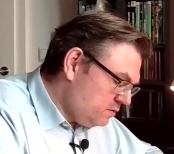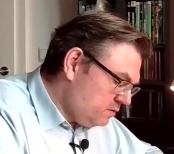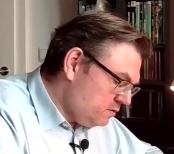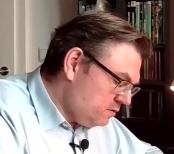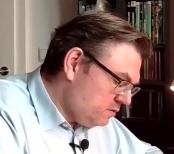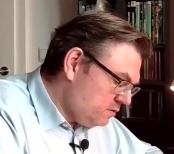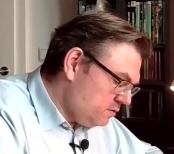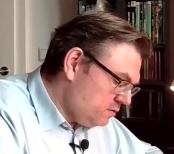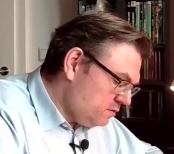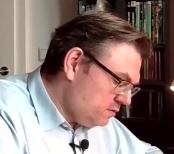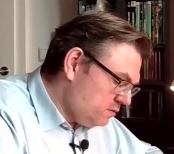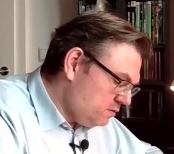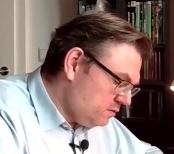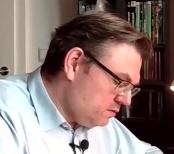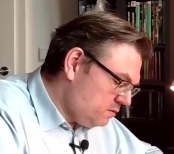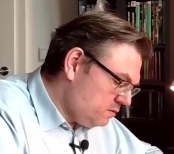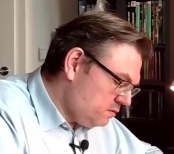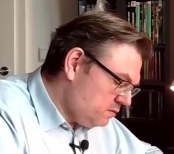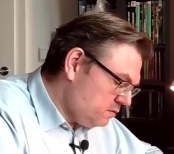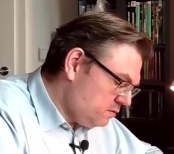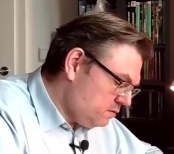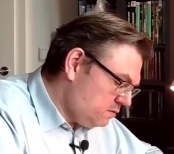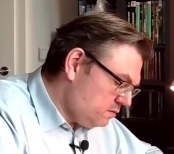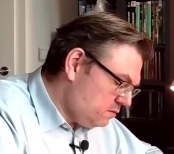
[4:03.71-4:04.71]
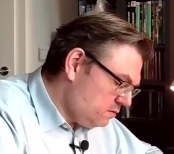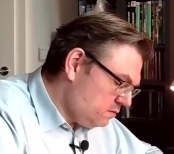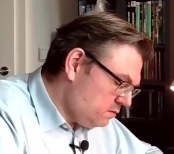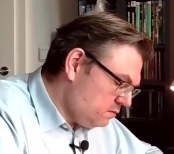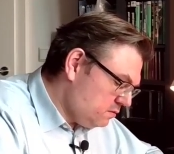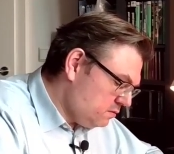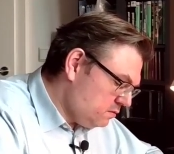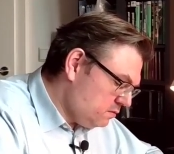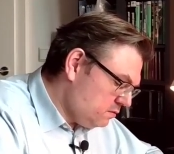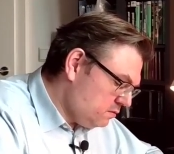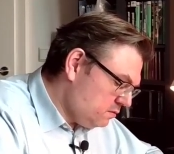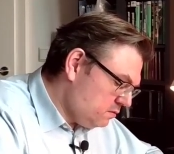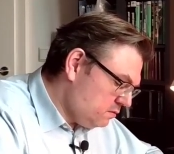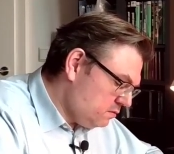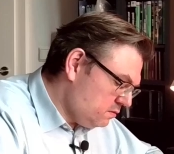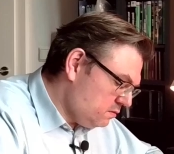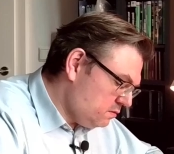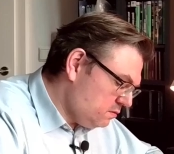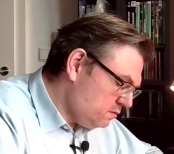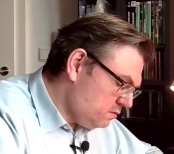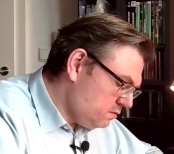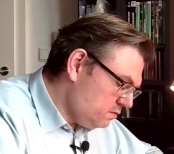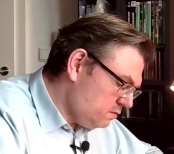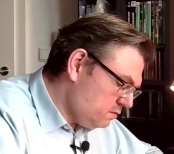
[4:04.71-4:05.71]

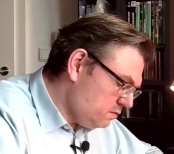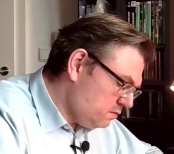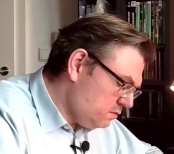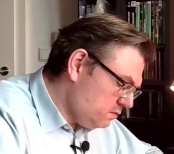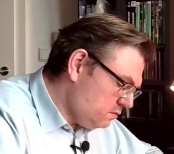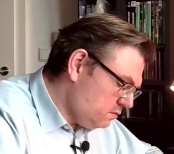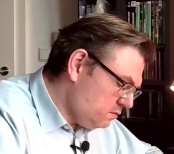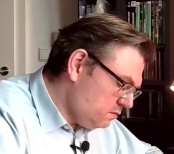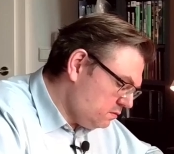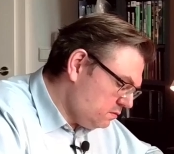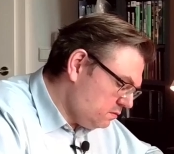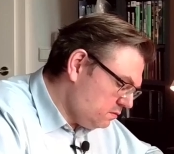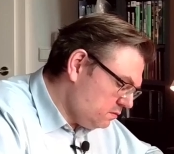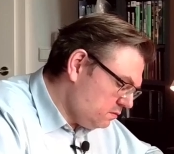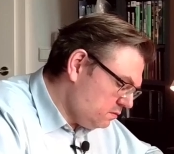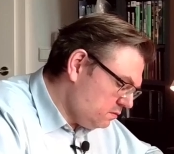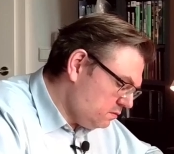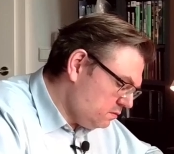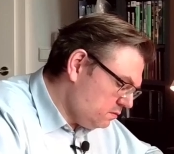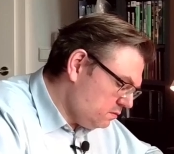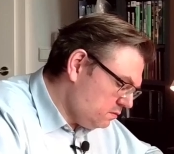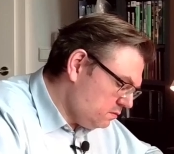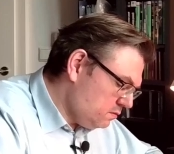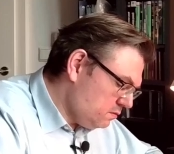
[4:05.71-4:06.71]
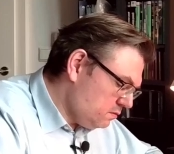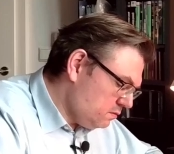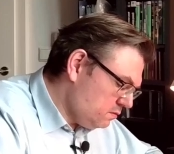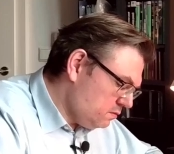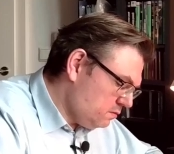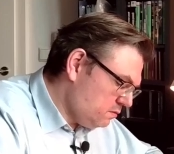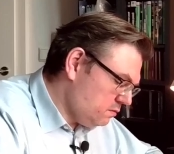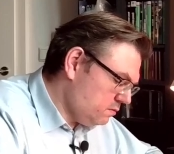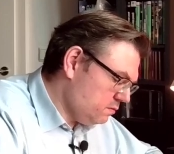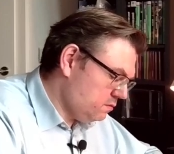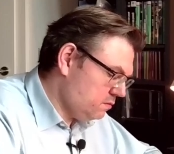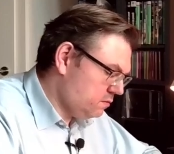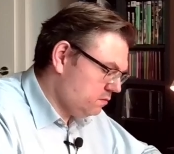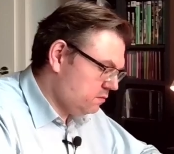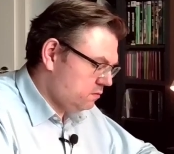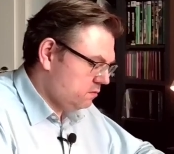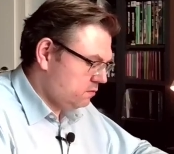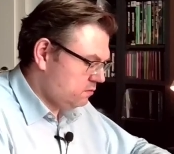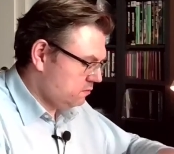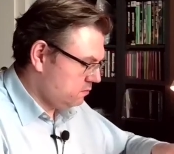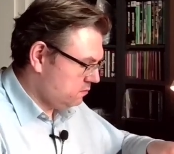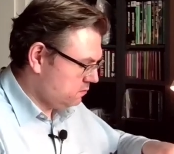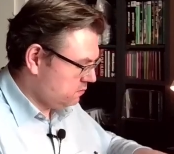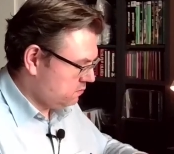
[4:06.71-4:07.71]

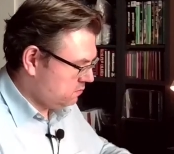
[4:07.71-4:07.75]
[no speech]